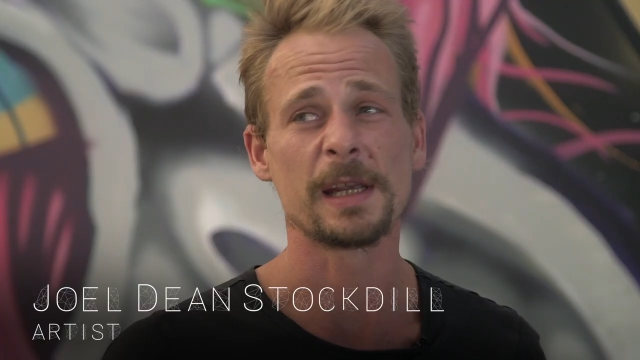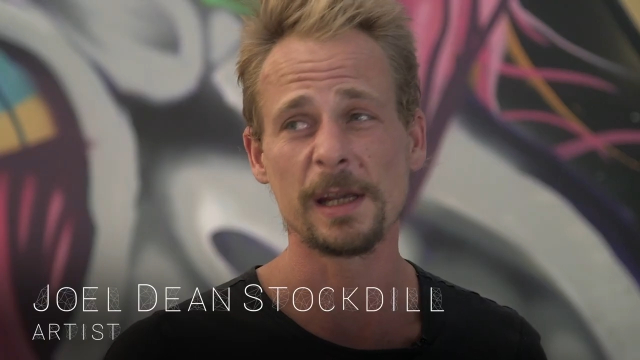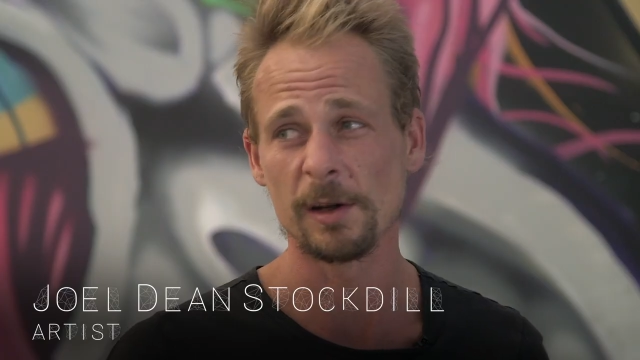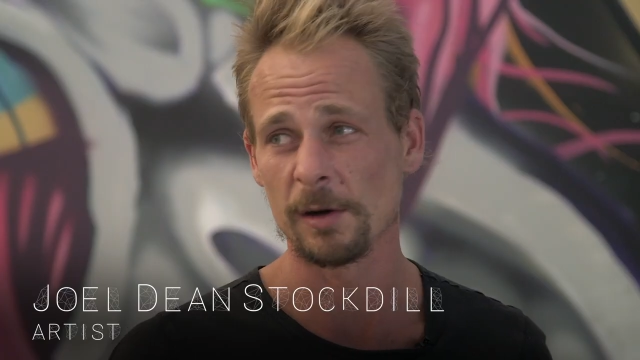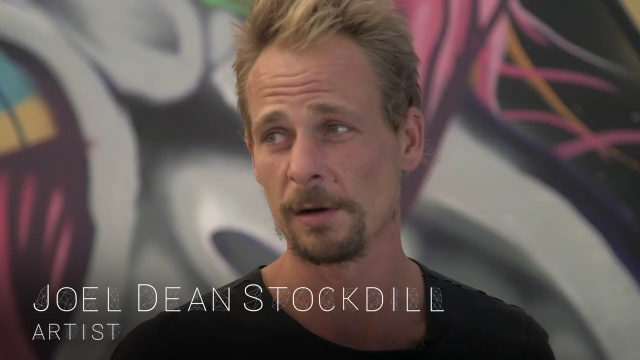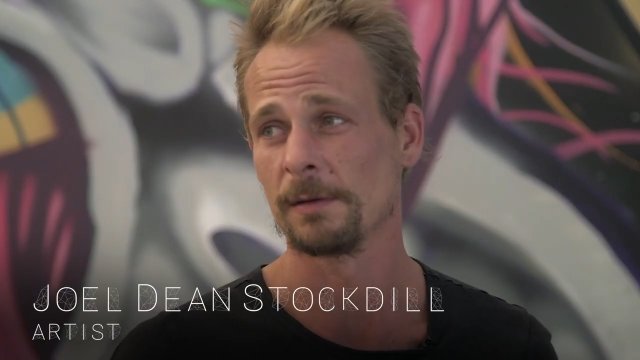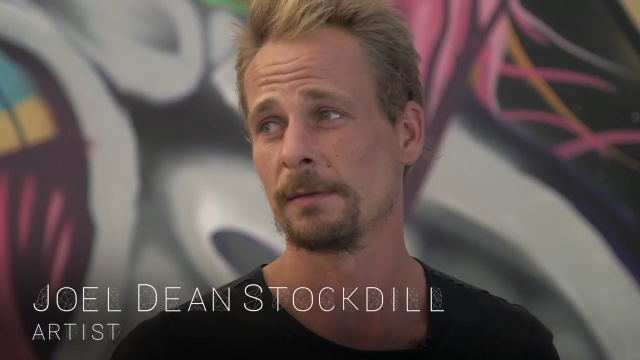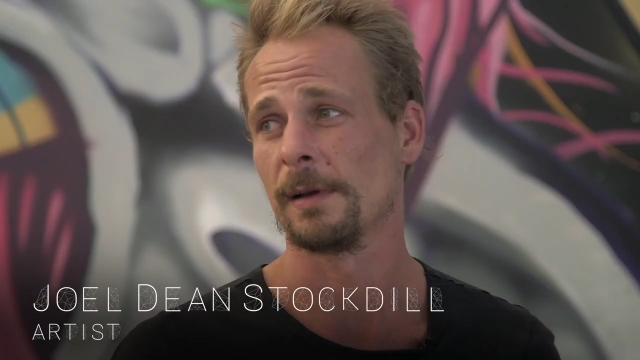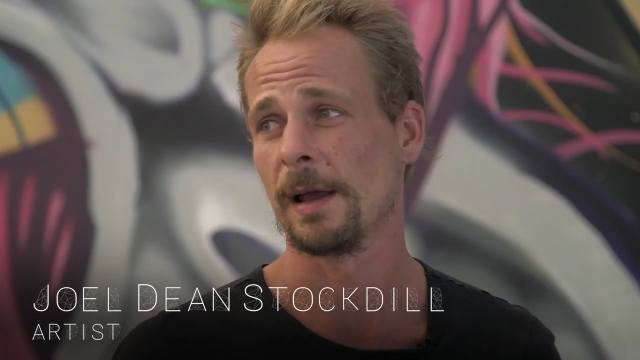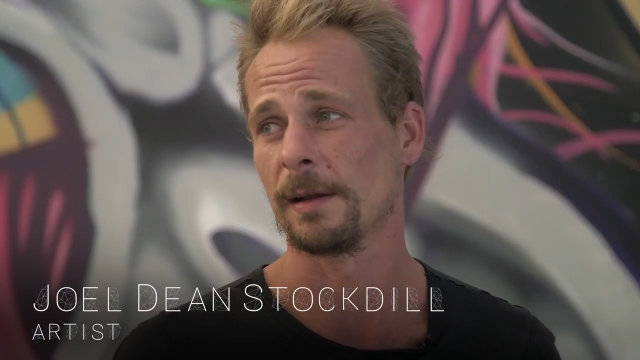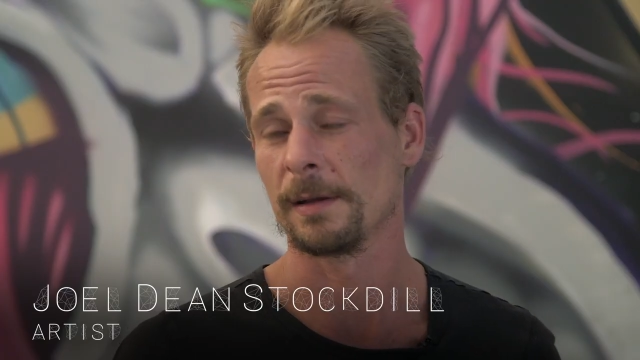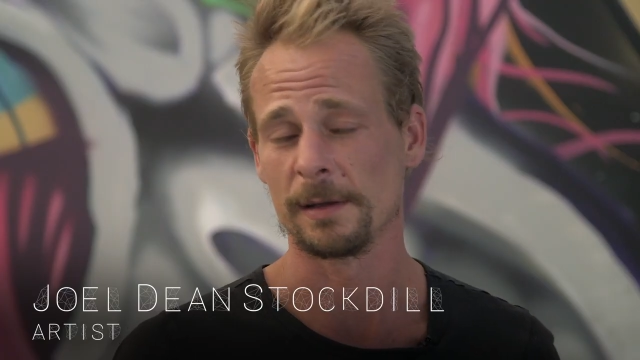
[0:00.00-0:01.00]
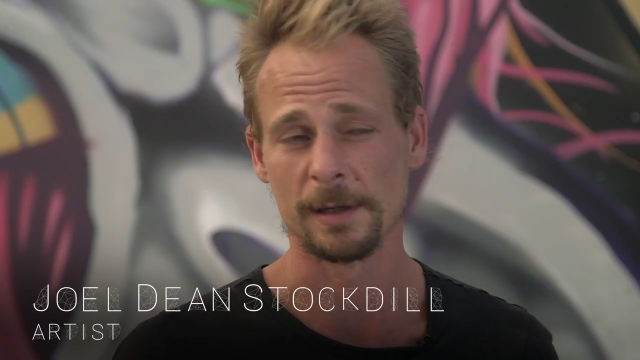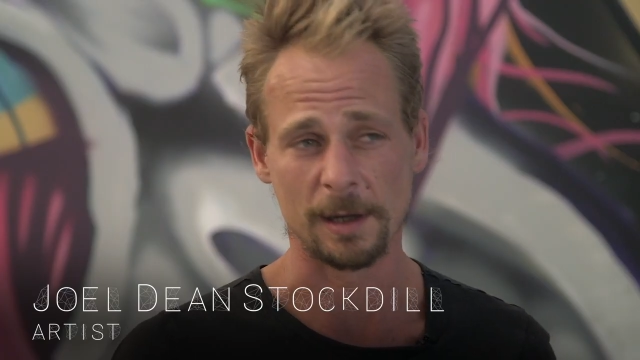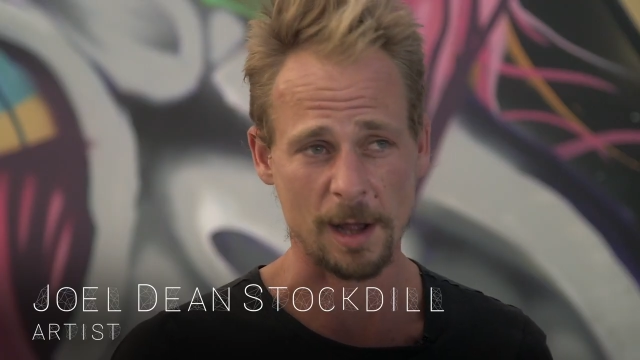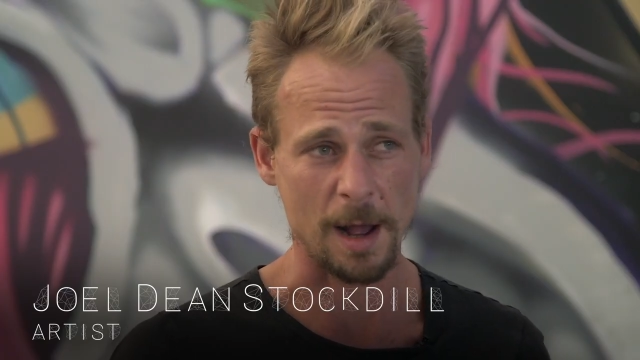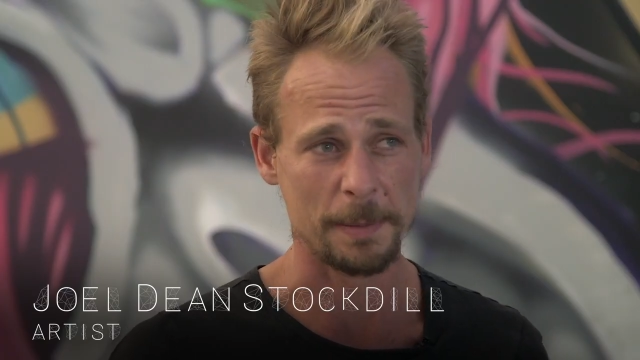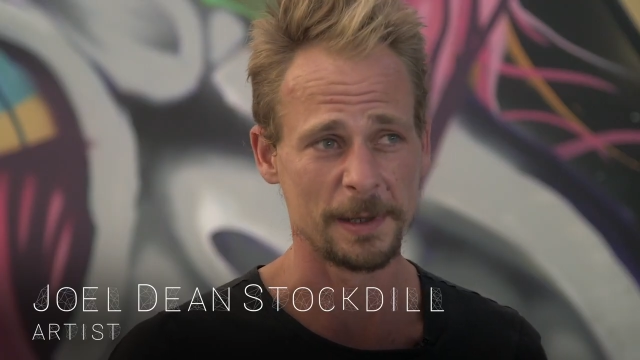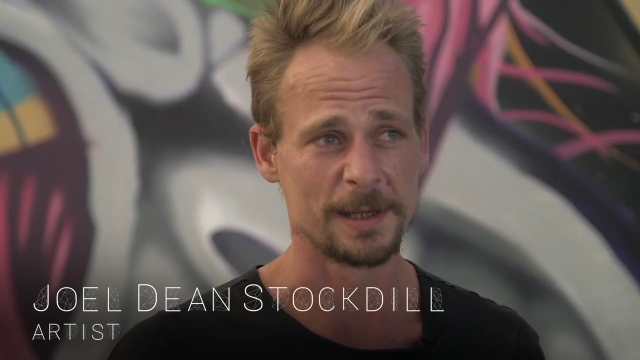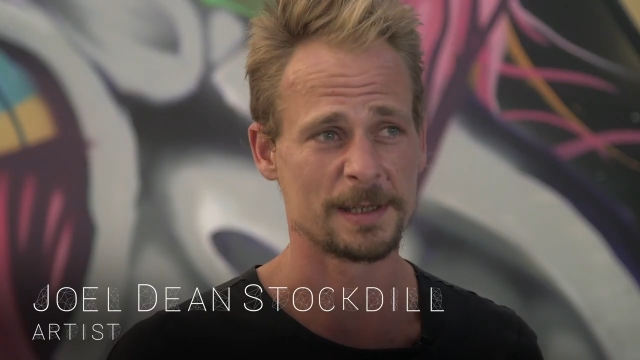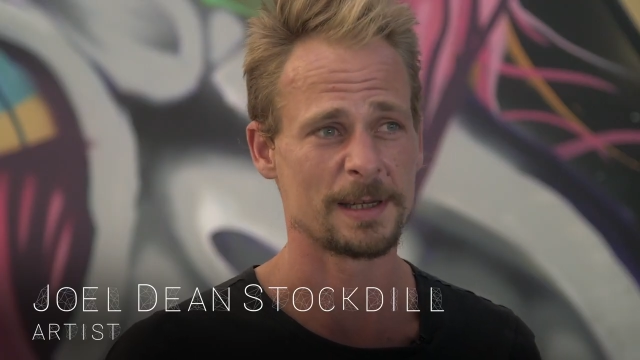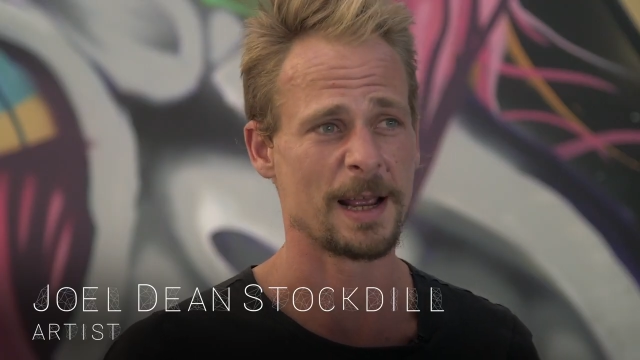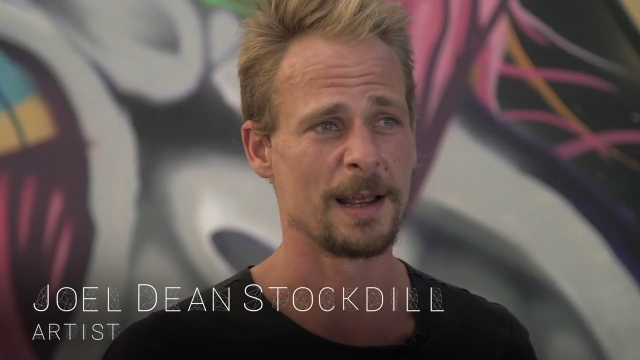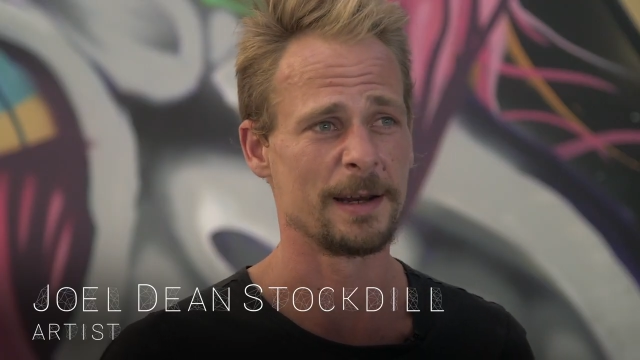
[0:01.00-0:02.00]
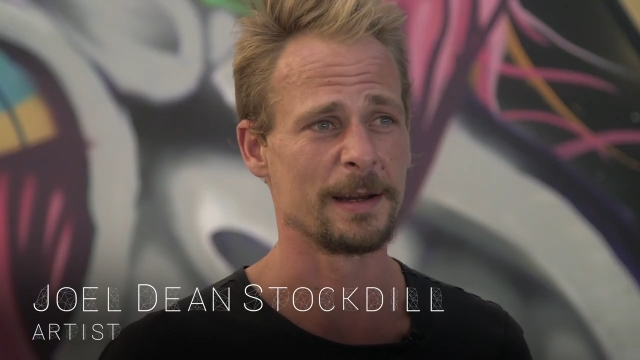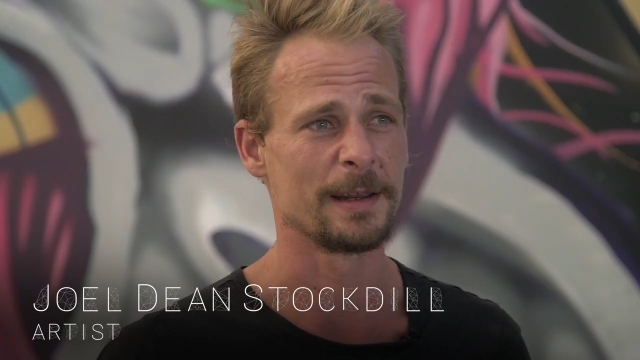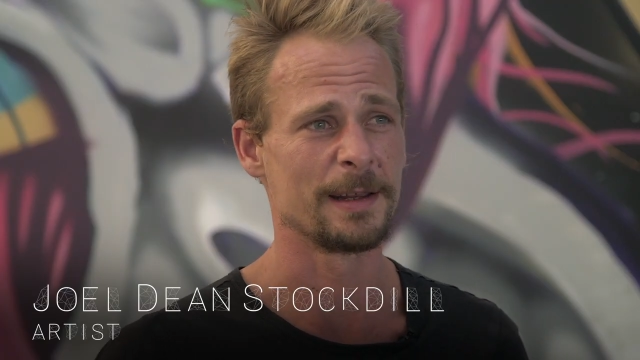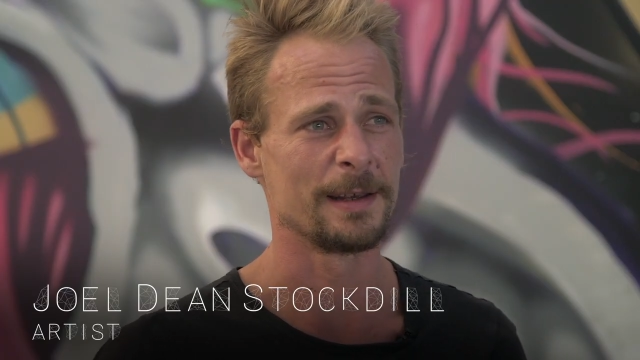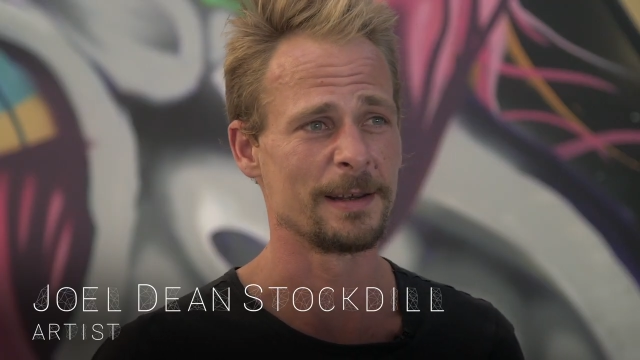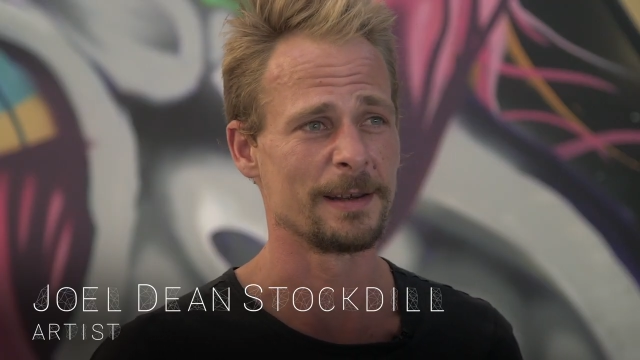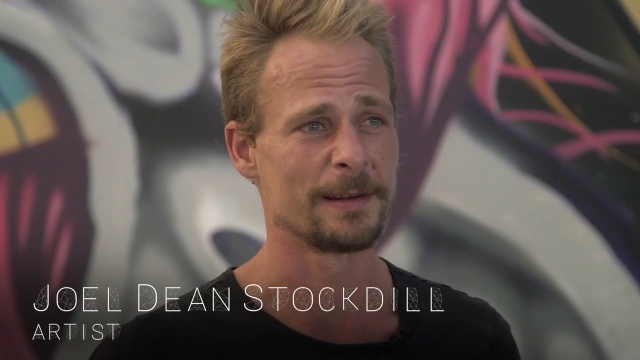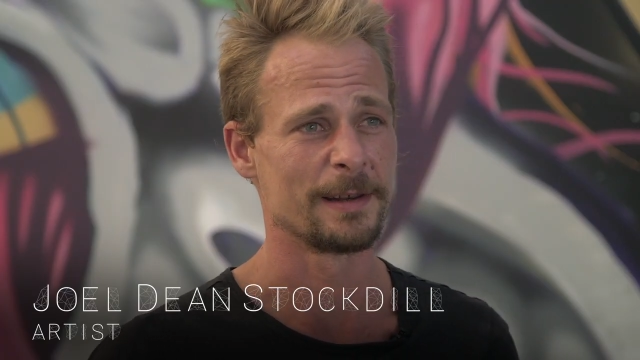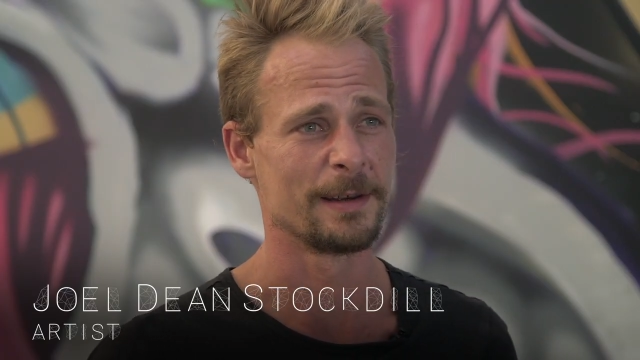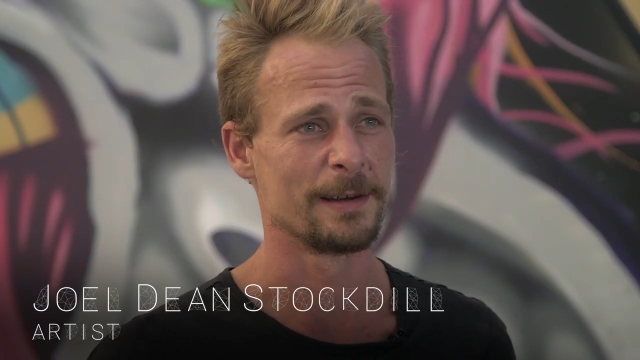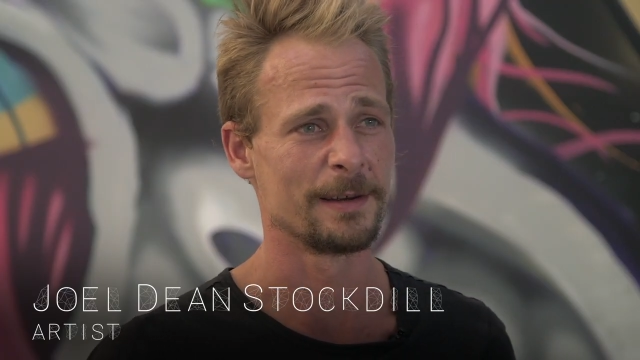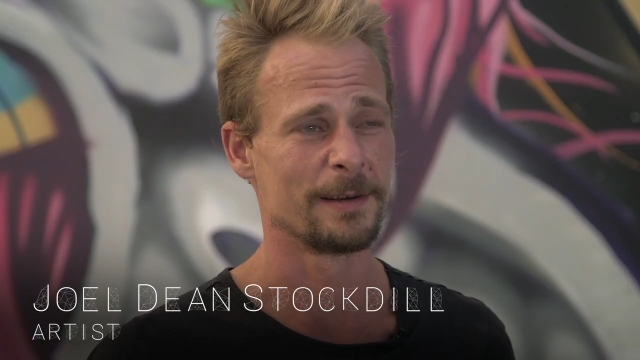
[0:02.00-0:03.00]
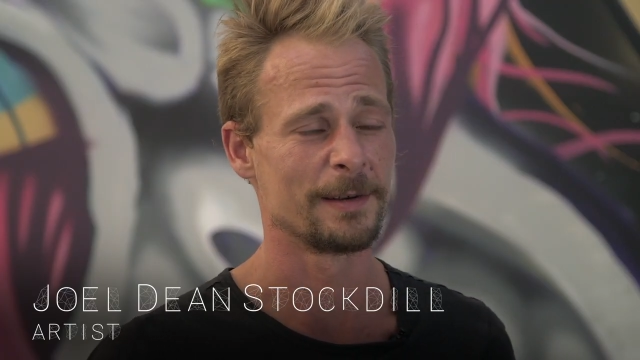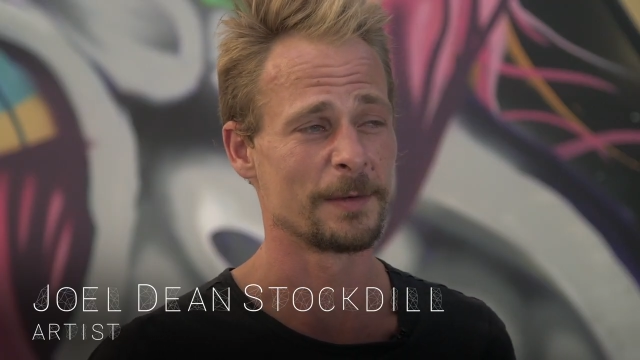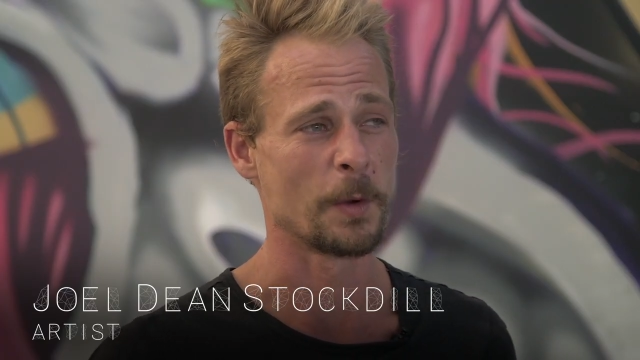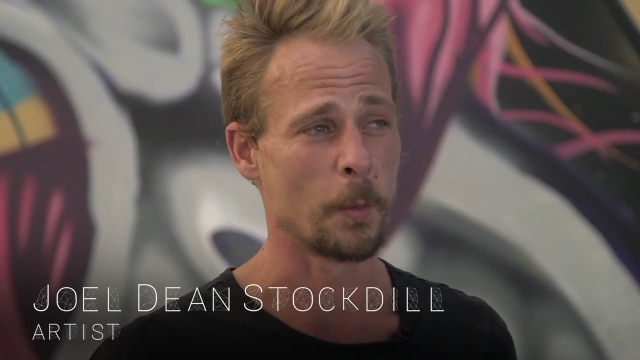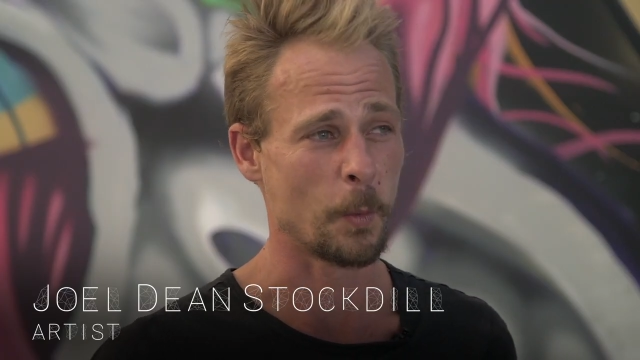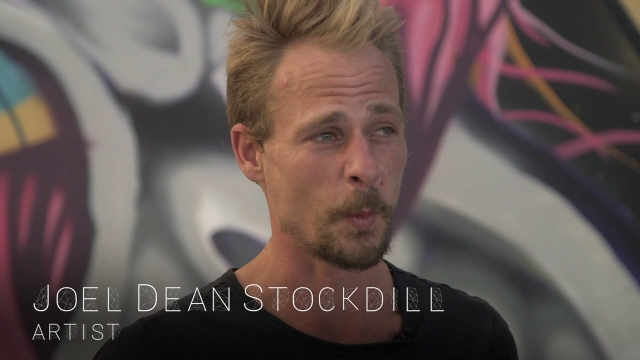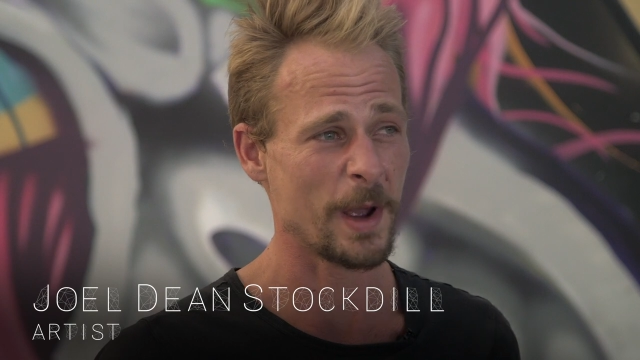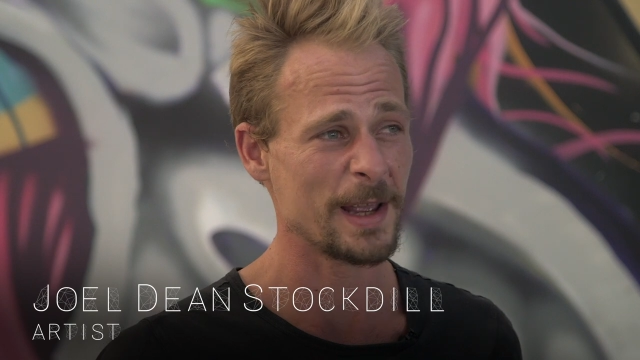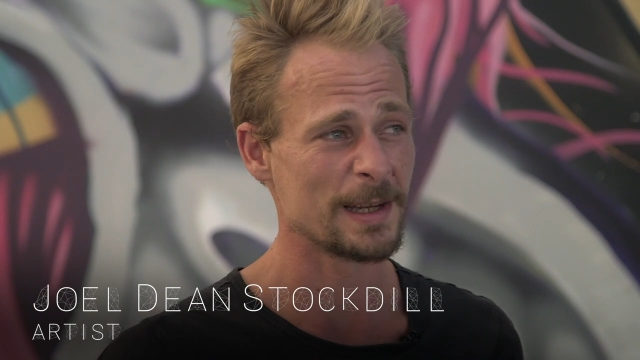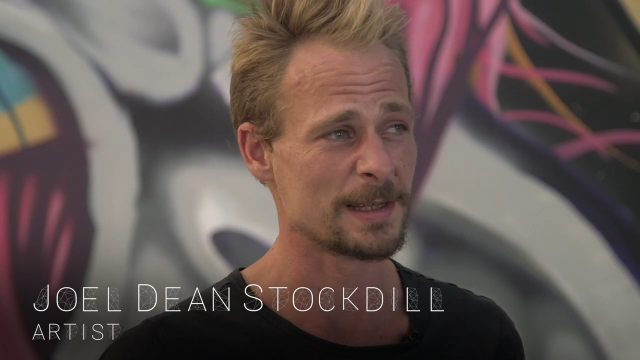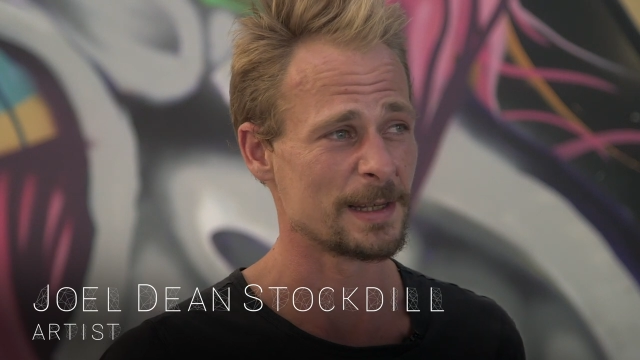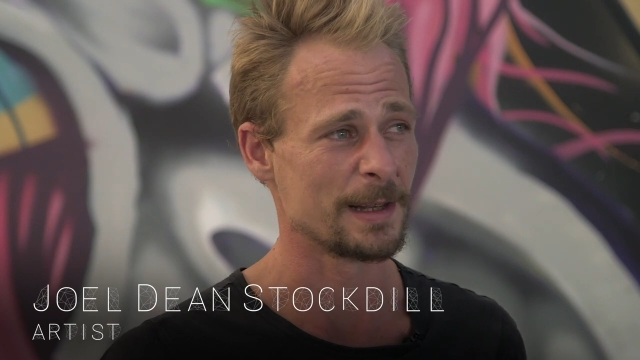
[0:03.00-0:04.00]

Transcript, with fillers: here at the Agapolis, and the, the, the ways